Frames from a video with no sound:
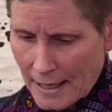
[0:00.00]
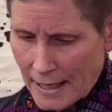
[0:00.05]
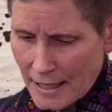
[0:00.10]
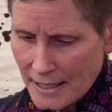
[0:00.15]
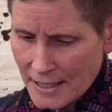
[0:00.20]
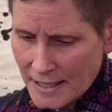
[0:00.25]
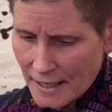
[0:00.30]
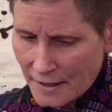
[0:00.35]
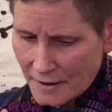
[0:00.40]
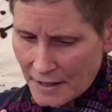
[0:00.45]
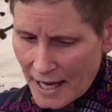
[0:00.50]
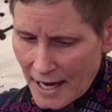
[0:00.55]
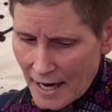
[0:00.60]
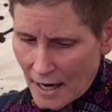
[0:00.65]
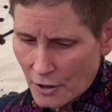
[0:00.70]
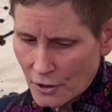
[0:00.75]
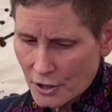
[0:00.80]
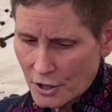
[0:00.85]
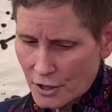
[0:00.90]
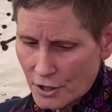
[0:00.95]
is that they
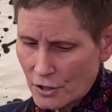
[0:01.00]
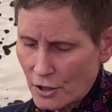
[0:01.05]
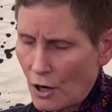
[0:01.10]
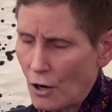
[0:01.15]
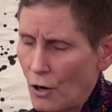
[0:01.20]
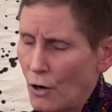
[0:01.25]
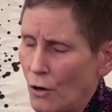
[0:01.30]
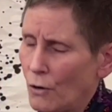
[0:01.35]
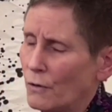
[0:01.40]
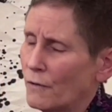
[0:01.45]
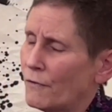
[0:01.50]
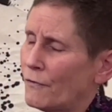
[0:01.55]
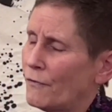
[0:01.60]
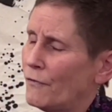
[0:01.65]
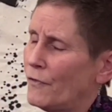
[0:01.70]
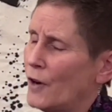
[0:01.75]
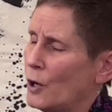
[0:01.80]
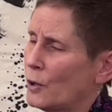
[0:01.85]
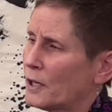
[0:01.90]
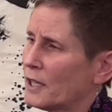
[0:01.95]
are so
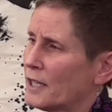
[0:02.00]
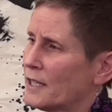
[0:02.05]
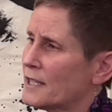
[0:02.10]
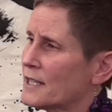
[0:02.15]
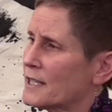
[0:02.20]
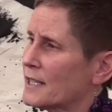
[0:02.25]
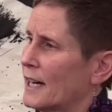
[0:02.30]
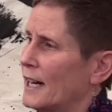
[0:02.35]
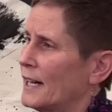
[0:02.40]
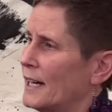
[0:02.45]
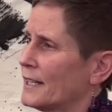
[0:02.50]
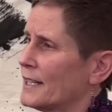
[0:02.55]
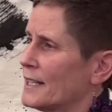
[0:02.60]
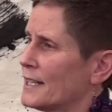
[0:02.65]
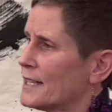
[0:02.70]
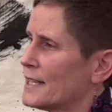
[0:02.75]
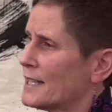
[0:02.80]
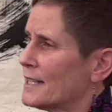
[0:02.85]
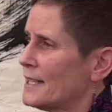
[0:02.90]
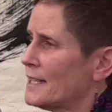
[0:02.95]
focused on
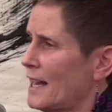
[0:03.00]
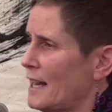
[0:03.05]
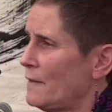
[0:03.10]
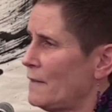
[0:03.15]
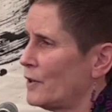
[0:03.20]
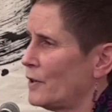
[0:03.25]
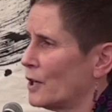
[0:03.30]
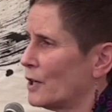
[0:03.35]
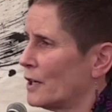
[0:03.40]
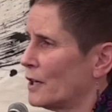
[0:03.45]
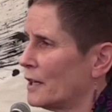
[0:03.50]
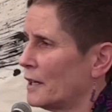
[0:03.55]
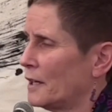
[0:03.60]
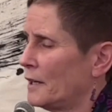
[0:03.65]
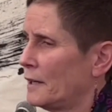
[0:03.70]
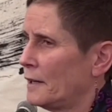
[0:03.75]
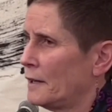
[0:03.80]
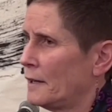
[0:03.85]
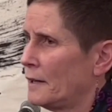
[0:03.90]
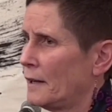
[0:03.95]
a savior,
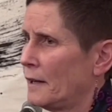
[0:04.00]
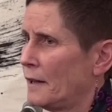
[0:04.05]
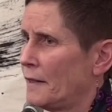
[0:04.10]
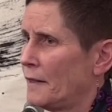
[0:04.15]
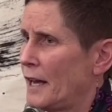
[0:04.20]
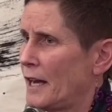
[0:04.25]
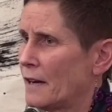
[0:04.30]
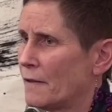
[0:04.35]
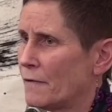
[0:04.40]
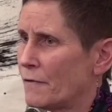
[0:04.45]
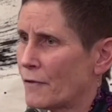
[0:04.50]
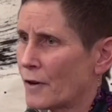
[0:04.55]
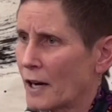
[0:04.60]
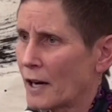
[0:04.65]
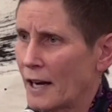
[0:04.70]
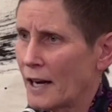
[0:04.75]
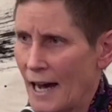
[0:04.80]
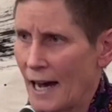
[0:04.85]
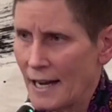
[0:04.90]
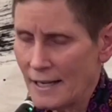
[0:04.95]
they have
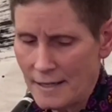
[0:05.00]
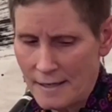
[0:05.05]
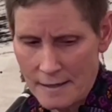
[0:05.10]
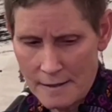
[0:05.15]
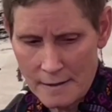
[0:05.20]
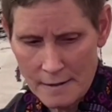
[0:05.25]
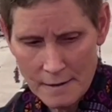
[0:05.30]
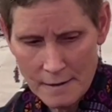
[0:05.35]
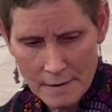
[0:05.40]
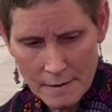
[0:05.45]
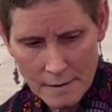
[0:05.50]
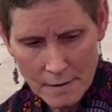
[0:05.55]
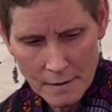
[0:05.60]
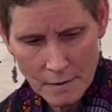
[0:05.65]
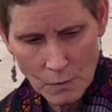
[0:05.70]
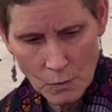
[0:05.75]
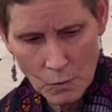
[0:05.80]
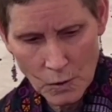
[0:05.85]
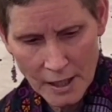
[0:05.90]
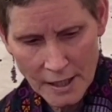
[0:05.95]
forgotten
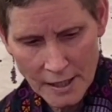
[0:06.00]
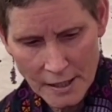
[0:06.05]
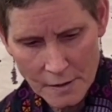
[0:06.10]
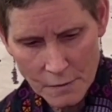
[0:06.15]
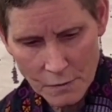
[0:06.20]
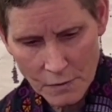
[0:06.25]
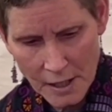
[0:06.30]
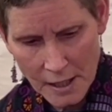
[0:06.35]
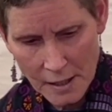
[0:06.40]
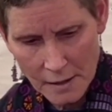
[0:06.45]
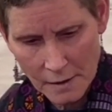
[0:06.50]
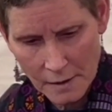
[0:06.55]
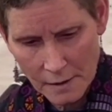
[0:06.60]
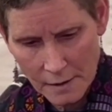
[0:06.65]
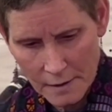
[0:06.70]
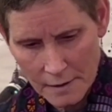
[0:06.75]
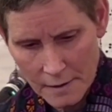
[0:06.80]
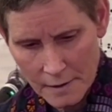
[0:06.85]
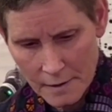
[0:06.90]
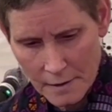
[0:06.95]
what is
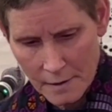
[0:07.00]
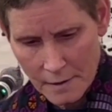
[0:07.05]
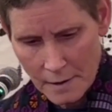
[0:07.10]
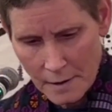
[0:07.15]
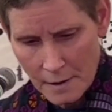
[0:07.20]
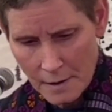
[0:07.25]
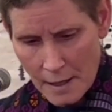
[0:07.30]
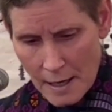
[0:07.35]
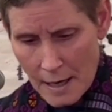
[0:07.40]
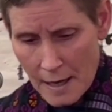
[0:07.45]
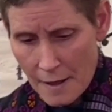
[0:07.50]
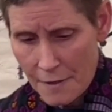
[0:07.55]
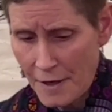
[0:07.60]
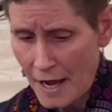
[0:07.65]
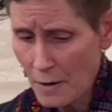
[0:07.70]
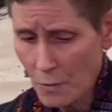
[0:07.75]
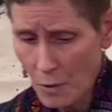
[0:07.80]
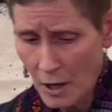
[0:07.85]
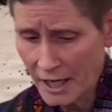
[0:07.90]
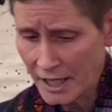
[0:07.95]
real.
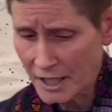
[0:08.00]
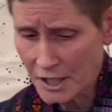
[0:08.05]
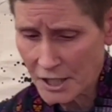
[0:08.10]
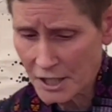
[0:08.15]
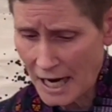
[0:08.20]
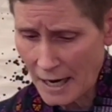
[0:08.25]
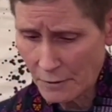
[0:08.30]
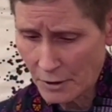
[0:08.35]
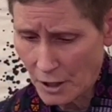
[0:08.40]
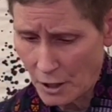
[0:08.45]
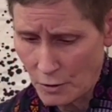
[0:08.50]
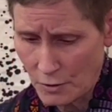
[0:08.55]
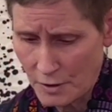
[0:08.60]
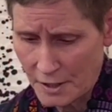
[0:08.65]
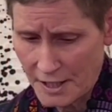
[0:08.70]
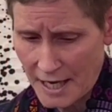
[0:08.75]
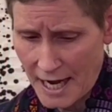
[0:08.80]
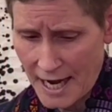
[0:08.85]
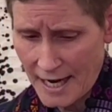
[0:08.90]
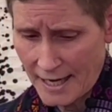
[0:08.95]
They want to shout
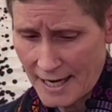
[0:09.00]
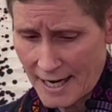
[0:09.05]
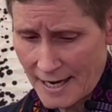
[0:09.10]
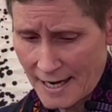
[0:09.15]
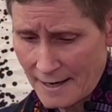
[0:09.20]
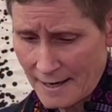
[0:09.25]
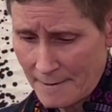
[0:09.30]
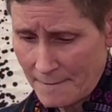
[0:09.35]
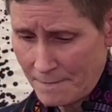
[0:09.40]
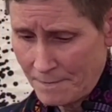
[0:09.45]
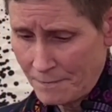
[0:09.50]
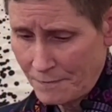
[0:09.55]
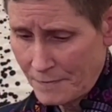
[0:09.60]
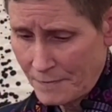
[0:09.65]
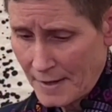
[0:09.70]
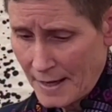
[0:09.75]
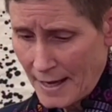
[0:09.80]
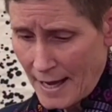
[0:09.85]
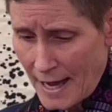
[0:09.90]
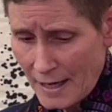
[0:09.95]
Hosanna,
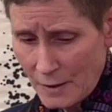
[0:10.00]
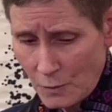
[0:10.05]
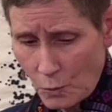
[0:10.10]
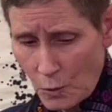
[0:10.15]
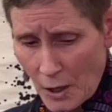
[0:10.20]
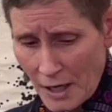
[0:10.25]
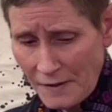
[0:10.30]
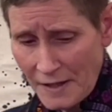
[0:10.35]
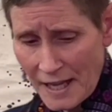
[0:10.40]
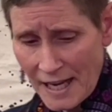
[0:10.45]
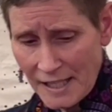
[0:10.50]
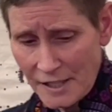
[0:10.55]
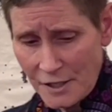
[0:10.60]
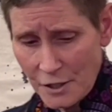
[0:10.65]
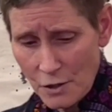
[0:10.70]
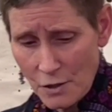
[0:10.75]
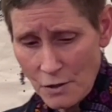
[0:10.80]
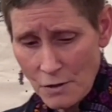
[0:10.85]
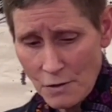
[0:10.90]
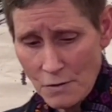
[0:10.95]
and when they
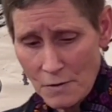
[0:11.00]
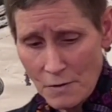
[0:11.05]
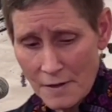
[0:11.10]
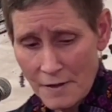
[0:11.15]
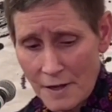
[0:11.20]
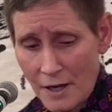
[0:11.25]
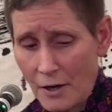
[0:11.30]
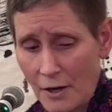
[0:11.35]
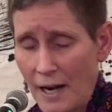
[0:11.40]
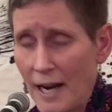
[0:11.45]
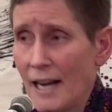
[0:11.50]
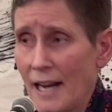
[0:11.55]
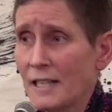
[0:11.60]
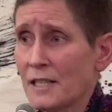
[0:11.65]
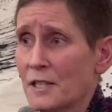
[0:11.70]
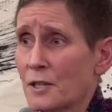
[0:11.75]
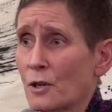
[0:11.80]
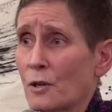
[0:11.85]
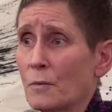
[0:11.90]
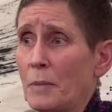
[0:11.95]
do, they're
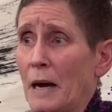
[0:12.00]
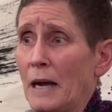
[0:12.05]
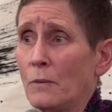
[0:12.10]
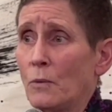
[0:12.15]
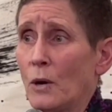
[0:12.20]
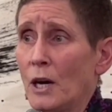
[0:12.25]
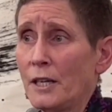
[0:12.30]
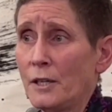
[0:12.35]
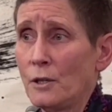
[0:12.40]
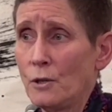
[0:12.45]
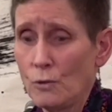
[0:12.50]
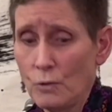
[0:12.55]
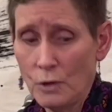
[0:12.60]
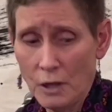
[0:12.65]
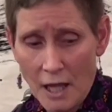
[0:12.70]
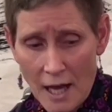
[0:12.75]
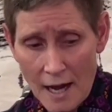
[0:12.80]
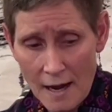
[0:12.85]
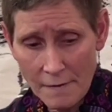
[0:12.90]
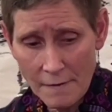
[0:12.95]
answered by one who
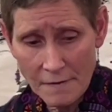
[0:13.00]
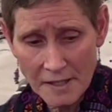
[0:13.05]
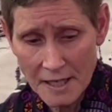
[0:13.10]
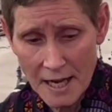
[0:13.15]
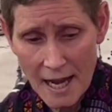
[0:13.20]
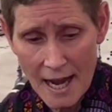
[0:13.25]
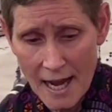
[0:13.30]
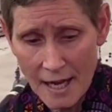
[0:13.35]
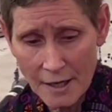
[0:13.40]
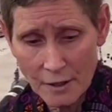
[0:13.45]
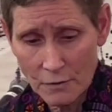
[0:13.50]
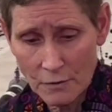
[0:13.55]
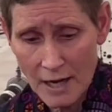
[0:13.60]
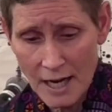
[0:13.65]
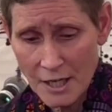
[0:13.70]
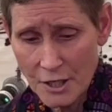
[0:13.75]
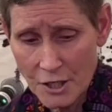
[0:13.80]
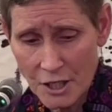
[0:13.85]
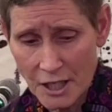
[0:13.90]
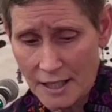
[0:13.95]
loves
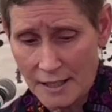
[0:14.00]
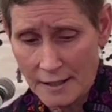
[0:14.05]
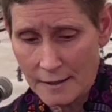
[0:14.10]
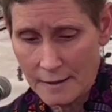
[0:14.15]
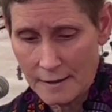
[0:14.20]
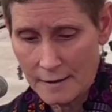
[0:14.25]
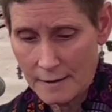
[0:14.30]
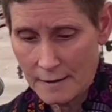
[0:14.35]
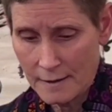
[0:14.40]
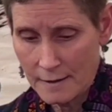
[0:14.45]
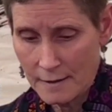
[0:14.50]
adoration